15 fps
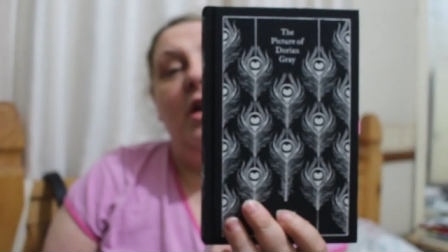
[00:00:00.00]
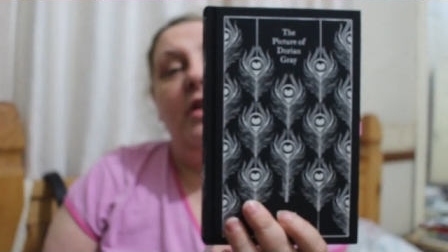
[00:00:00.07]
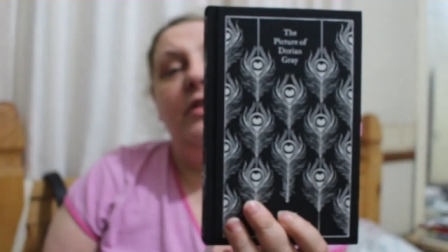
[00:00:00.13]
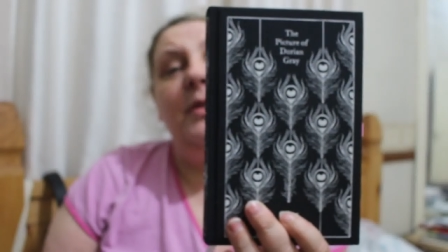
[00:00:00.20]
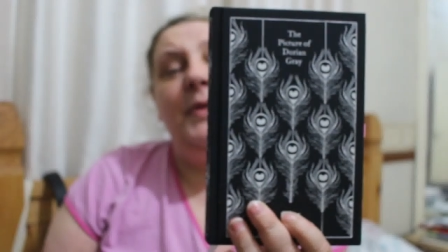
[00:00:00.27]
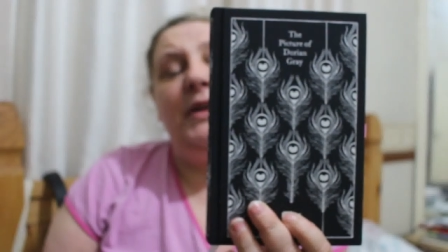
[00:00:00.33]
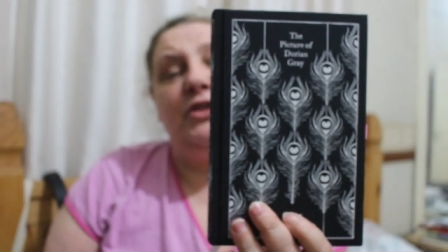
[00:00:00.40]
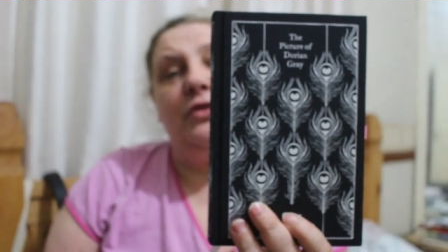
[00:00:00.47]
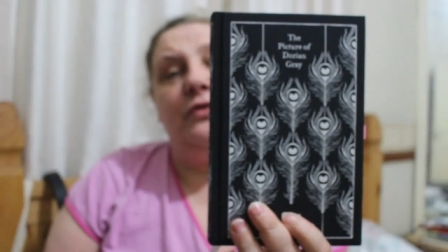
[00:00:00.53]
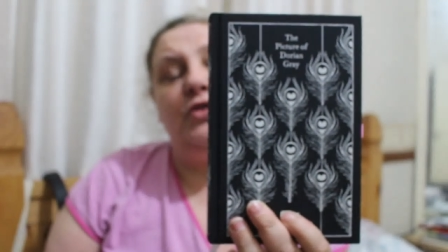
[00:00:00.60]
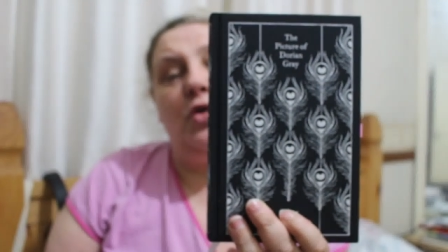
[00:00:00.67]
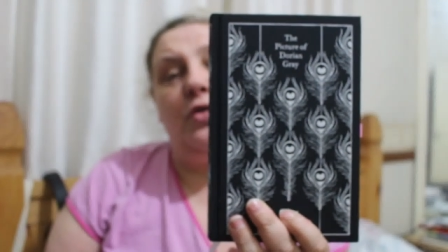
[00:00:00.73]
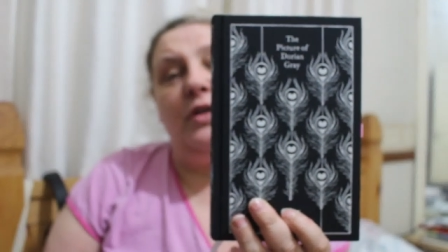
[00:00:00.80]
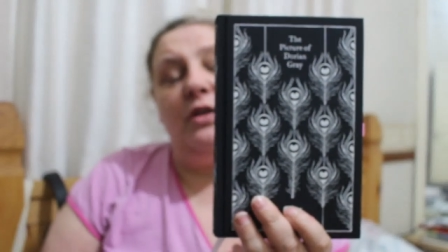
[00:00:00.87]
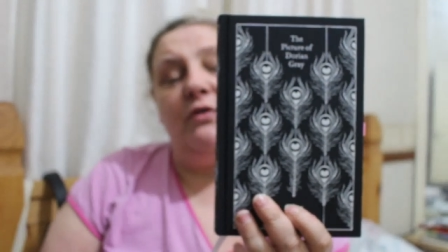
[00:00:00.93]
The Picture of
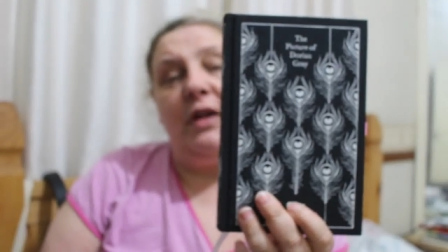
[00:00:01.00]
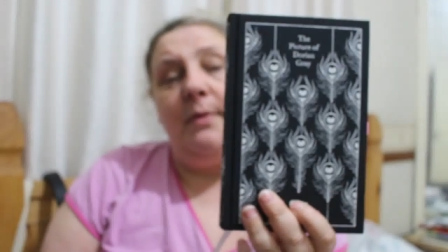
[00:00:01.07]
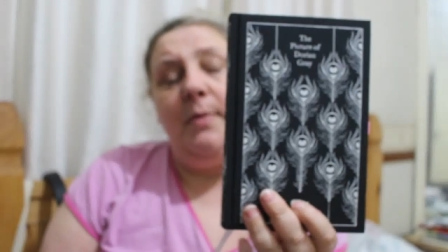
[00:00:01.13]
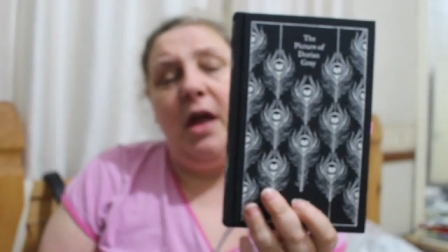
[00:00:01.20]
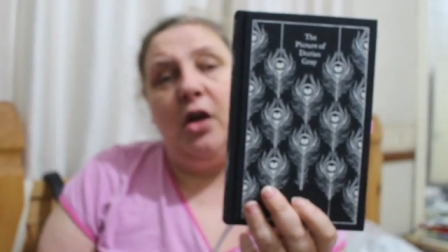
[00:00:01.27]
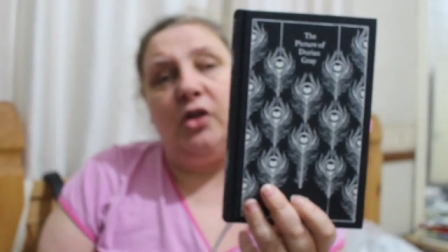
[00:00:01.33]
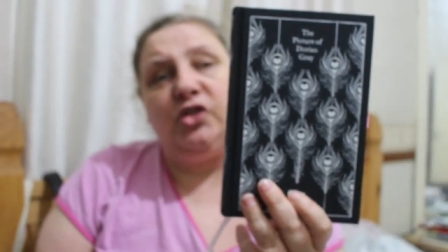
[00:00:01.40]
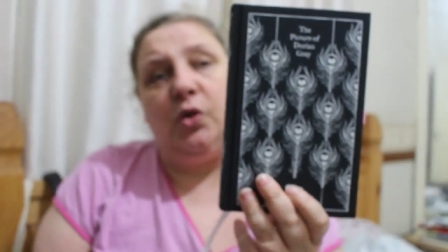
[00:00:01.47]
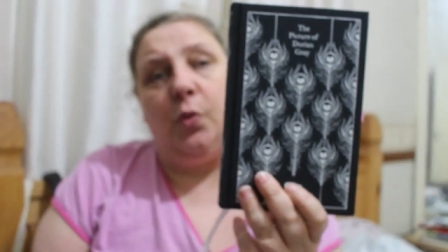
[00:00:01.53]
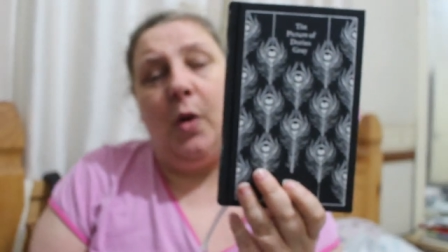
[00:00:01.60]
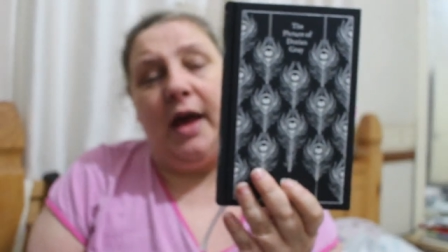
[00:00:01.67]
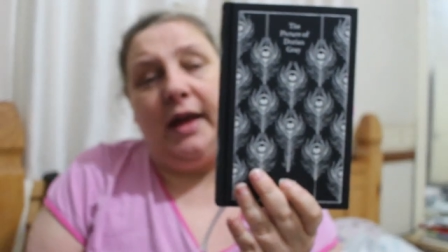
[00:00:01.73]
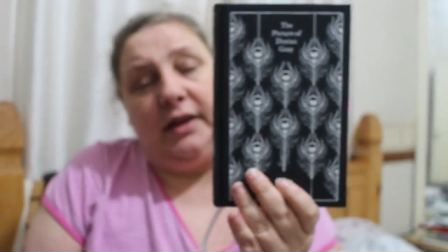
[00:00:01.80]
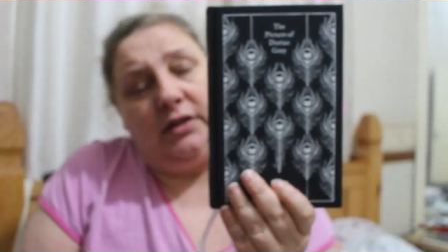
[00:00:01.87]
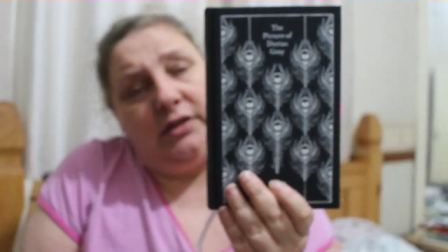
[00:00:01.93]
Dorian Gray by Oscar
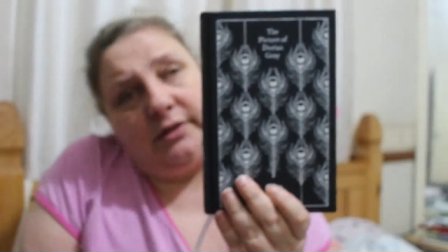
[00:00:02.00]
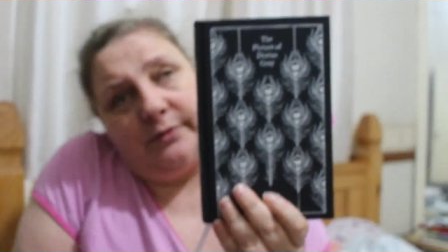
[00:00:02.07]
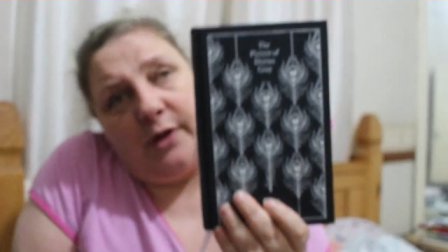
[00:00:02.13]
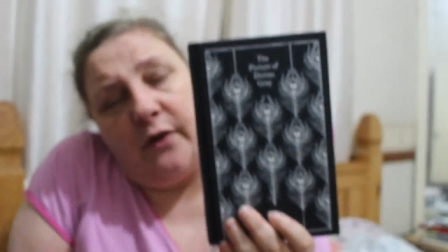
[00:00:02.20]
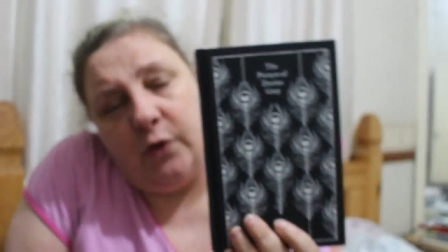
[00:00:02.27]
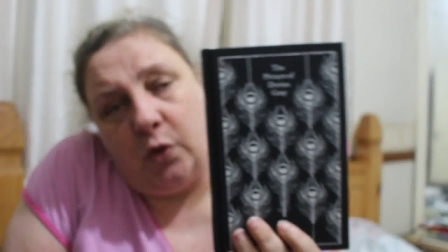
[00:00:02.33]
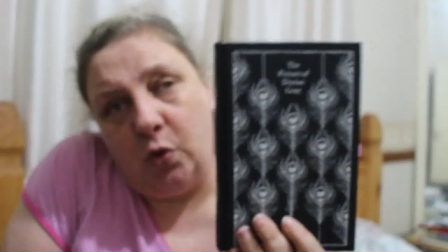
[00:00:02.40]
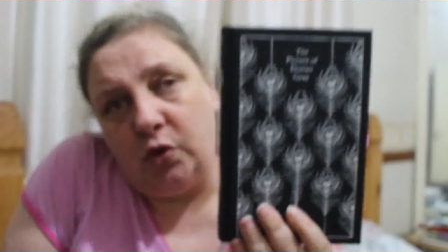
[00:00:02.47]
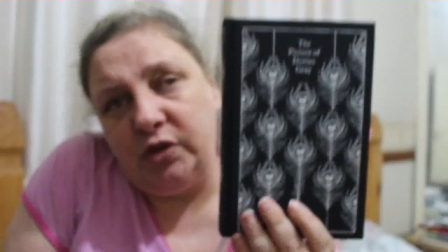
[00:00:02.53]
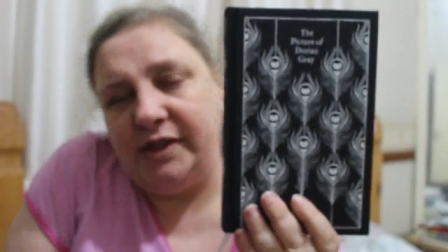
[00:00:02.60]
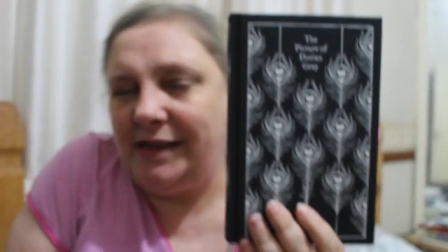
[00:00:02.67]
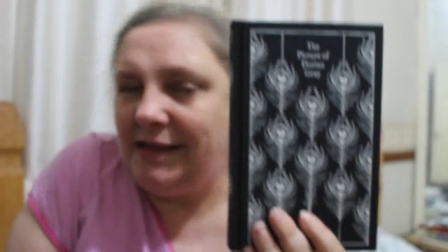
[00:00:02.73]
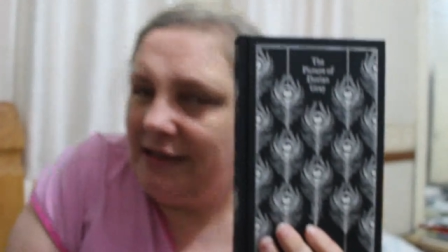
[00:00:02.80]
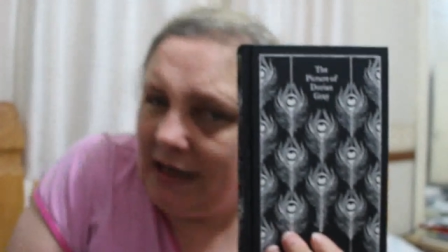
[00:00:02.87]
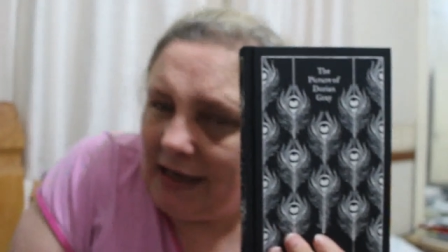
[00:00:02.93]
Wilde, of course,
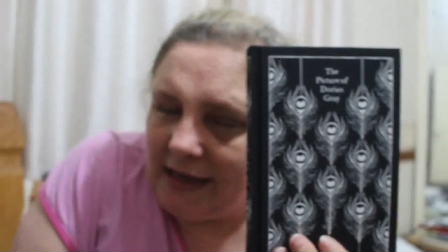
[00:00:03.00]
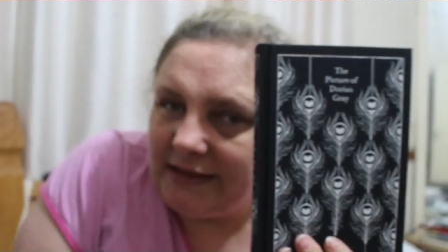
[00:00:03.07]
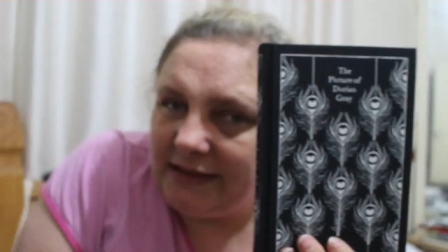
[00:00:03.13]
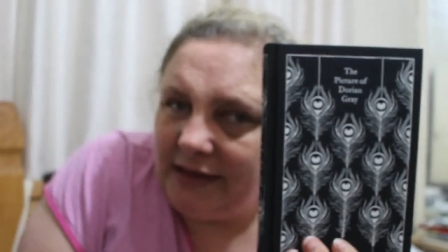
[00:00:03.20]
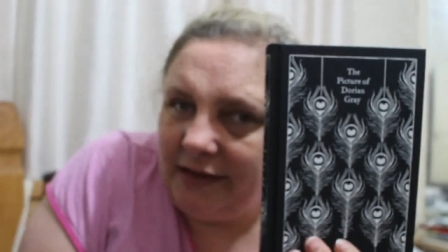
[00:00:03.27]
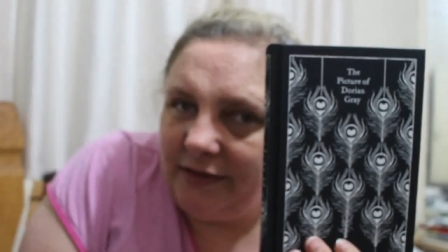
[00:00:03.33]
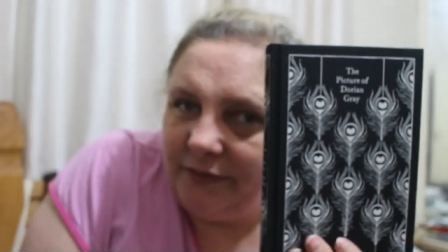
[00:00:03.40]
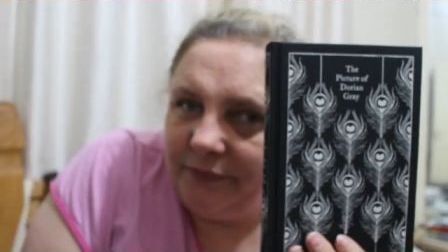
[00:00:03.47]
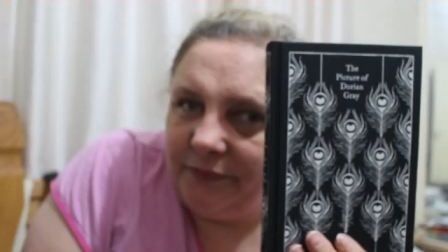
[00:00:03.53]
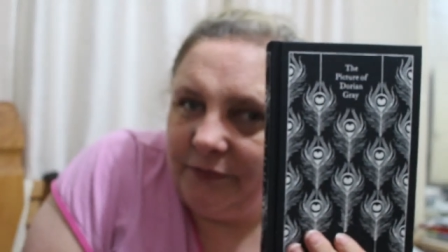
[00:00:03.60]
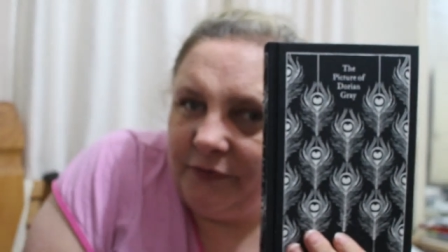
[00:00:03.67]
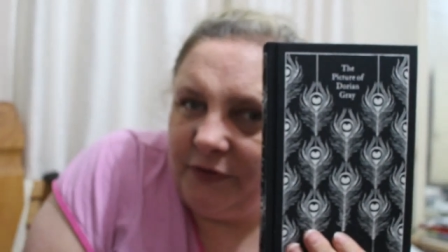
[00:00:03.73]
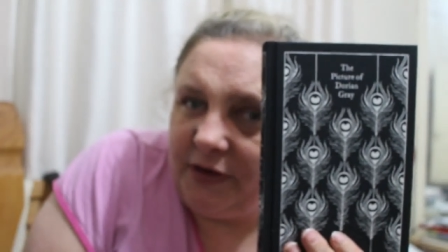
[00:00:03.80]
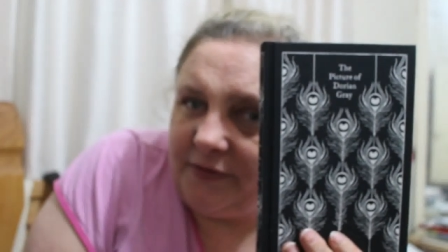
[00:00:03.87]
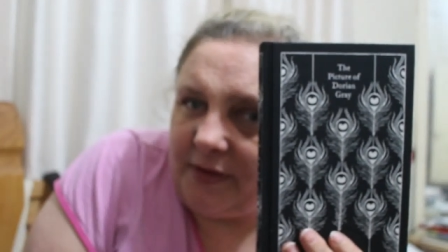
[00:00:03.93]
is the classic
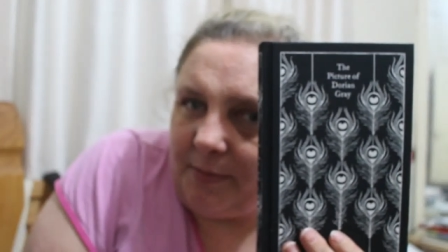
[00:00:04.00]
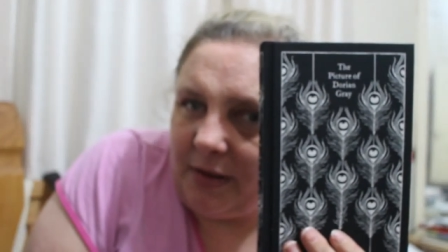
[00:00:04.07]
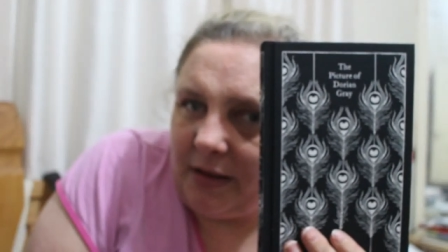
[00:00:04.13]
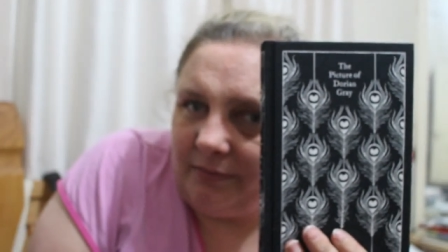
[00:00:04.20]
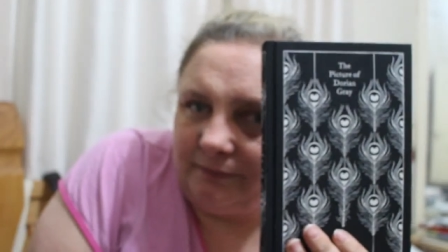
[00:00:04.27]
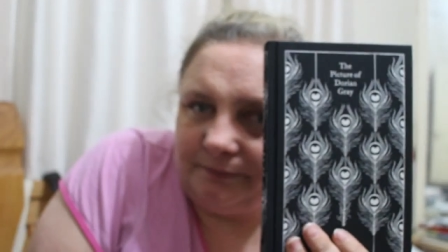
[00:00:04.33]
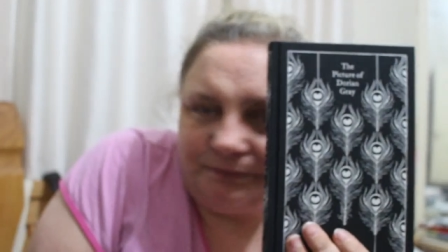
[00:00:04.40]
for November.